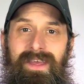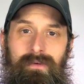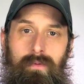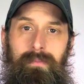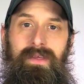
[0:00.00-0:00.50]

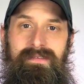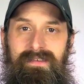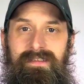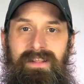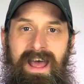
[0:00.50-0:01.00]
and
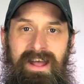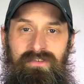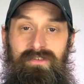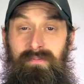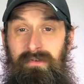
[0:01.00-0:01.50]
replacing the
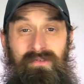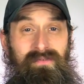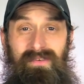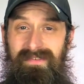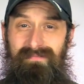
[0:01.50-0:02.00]
latch, especially
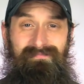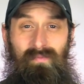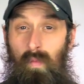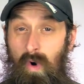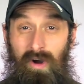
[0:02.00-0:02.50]
if it's
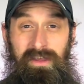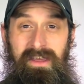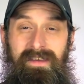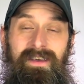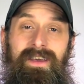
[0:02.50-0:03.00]

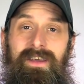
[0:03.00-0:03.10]
wonky.